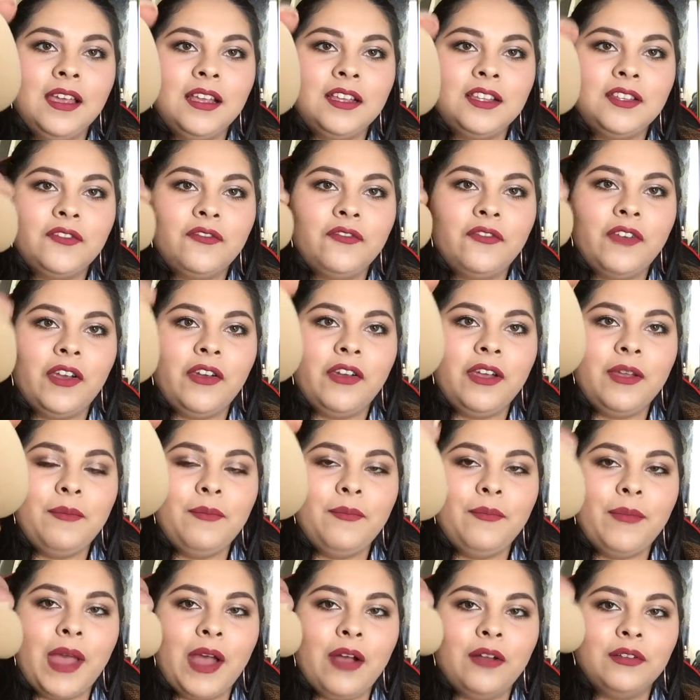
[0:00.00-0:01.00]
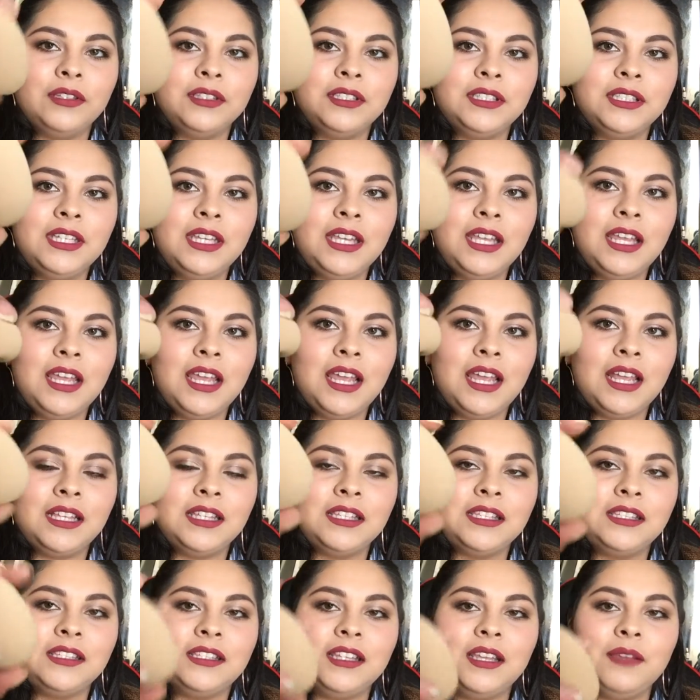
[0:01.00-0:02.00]
It's very bouncy.
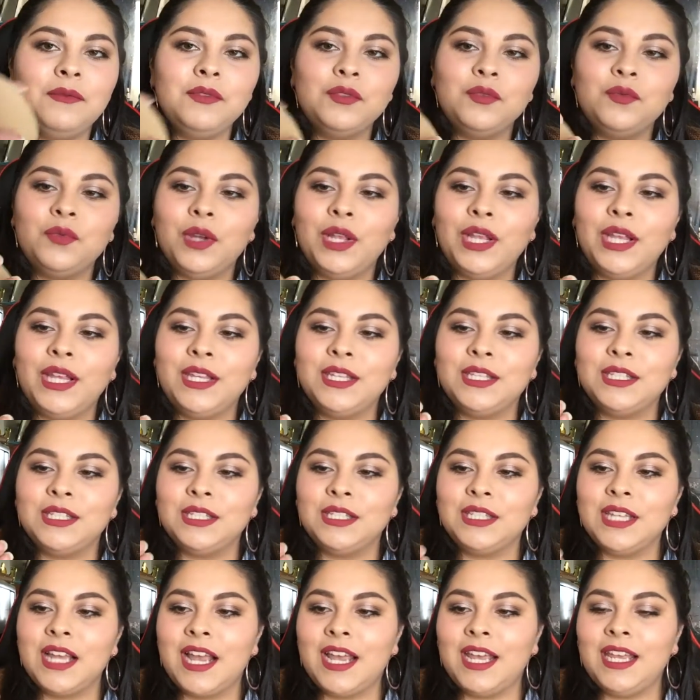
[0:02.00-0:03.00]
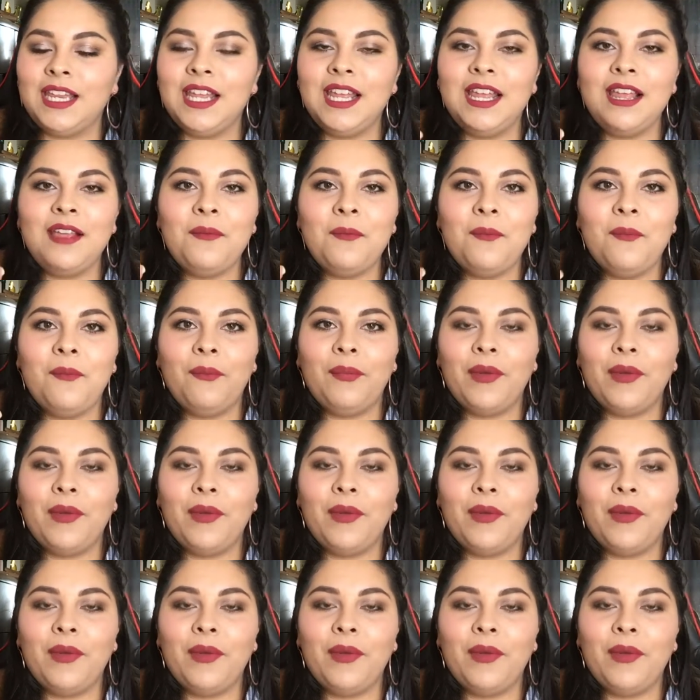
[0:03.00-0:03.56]
It seems really tiny,